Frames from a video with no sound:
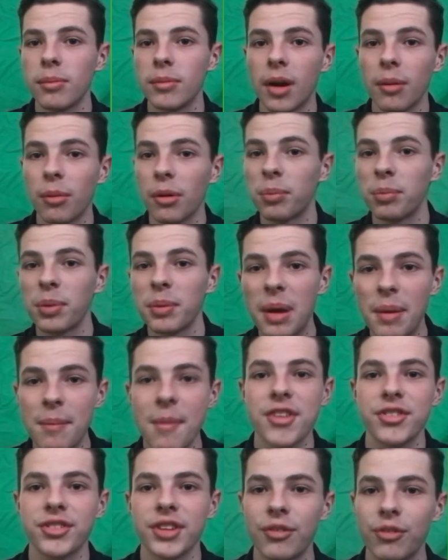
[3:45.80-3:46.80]
I'm going to bring back
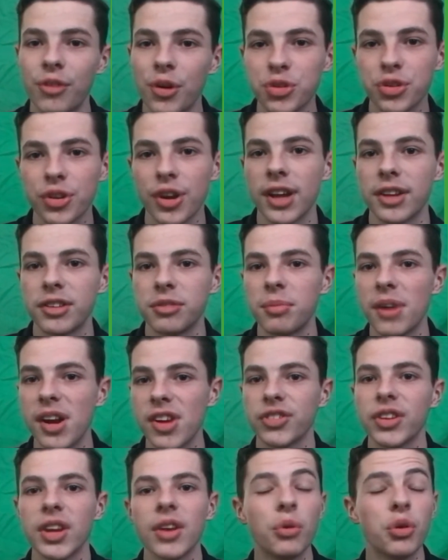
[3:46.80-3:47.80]
Matchday Vlogs, guys.
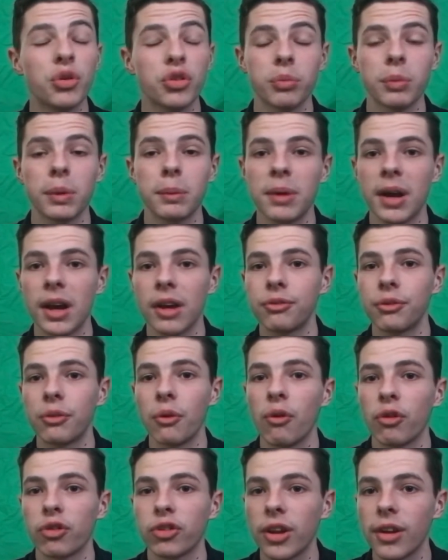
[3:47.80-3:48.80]
Matchday Vlogs is going to be back
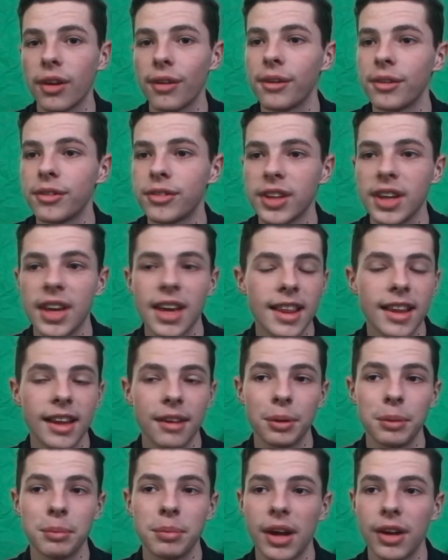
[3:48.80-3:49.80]
for Sunderland. They're
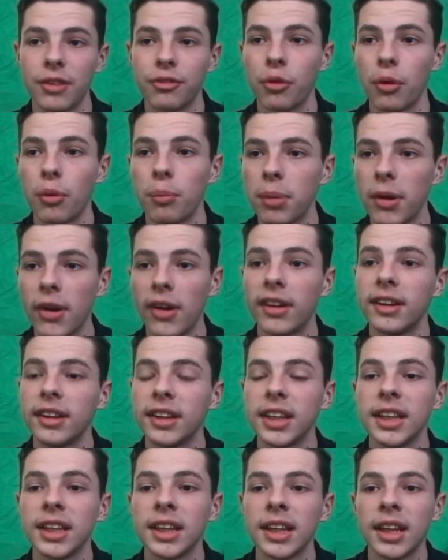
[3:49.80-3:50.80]
going to be back for
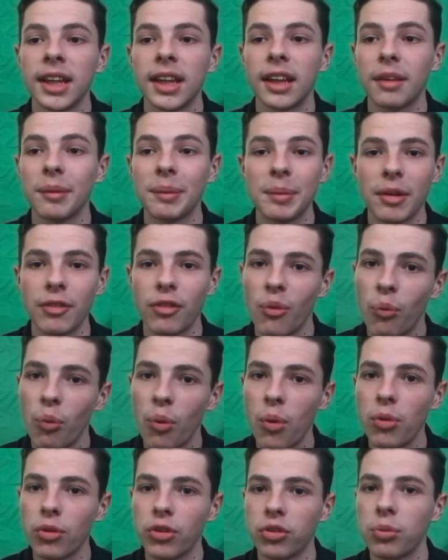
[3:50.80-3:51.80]
Burnley. They're going to be back for
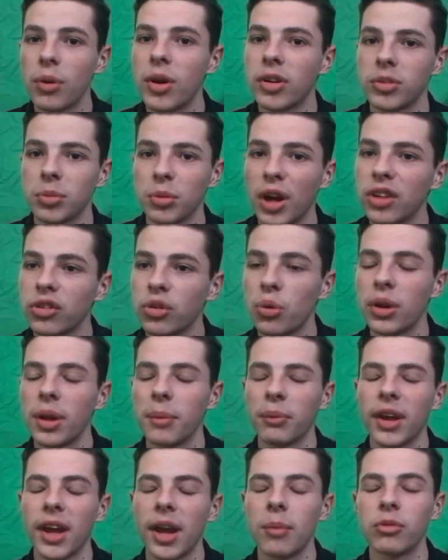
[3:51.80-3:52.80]
Wolves as well, because I'm going to all
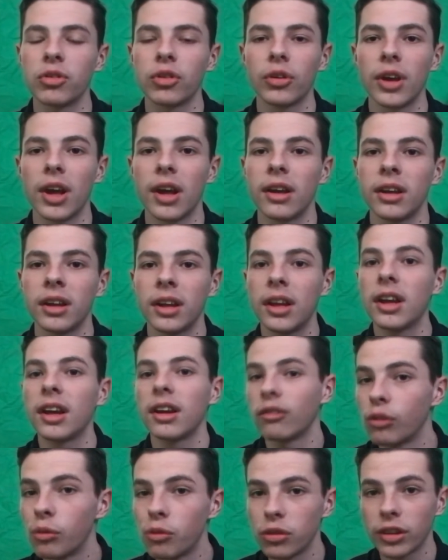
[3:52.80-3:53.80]
them games. So, yeah,
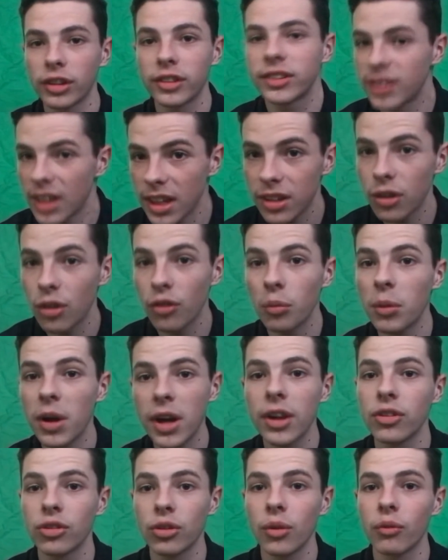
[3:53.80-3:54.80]
set your
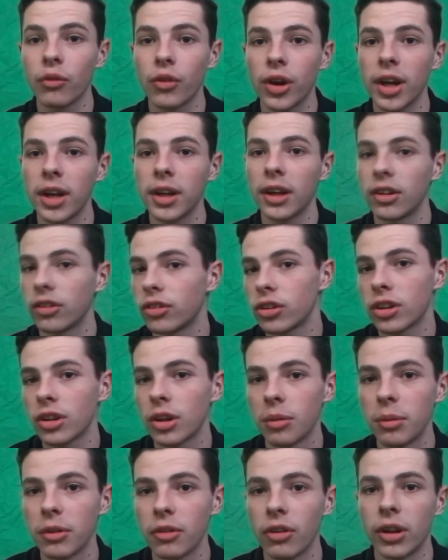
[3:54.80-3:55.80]
reminders on, right? Because it's
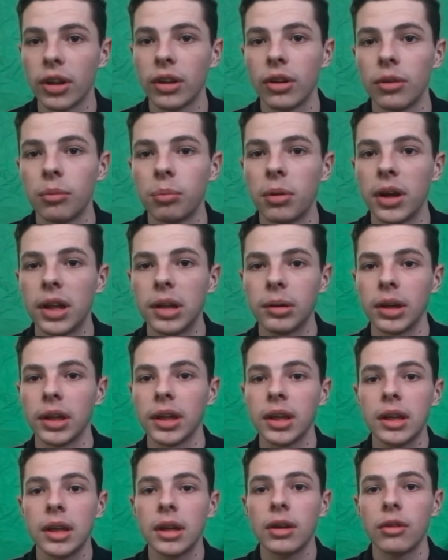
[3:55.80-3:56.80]
going to be really good. But anyway,
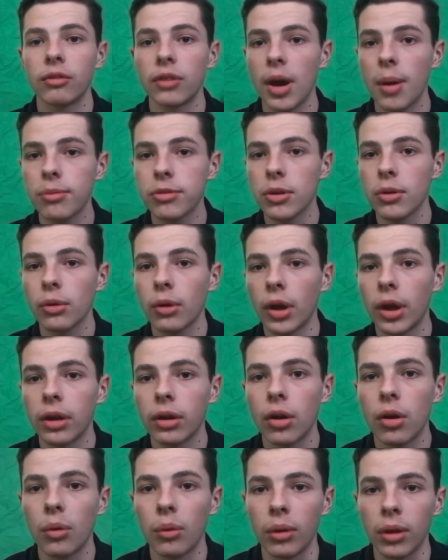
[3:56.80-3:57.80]
Ramsdale going
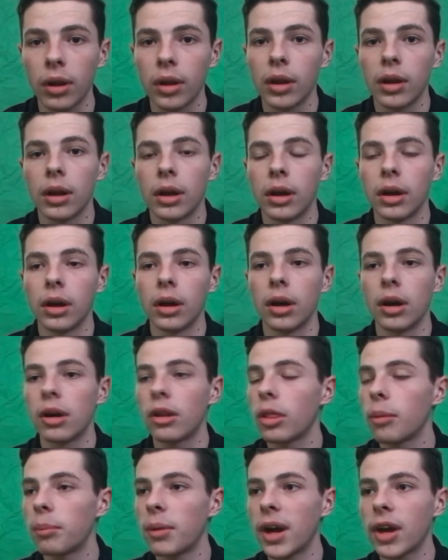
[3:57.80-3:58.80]
goal.
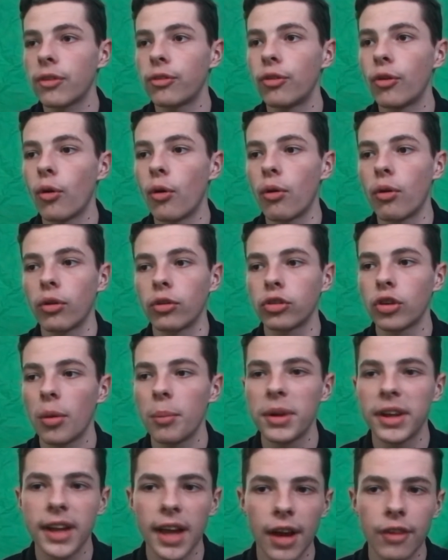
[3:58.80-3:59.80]
The back four,
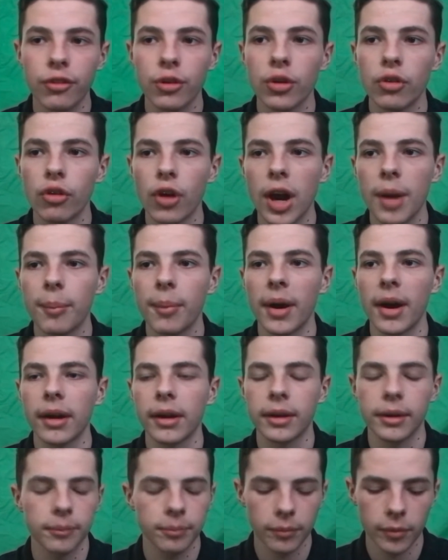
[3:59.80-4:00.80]
Tommy Caffrey right
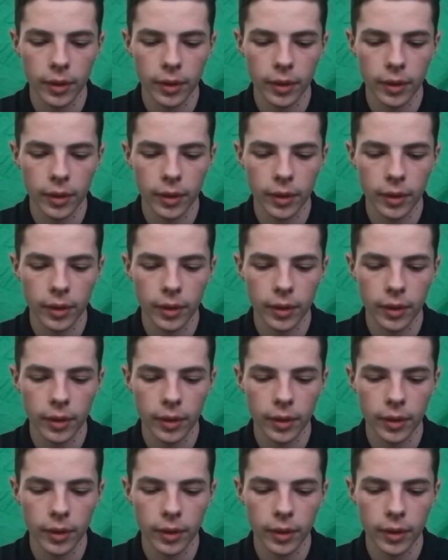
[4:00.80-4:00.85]
back,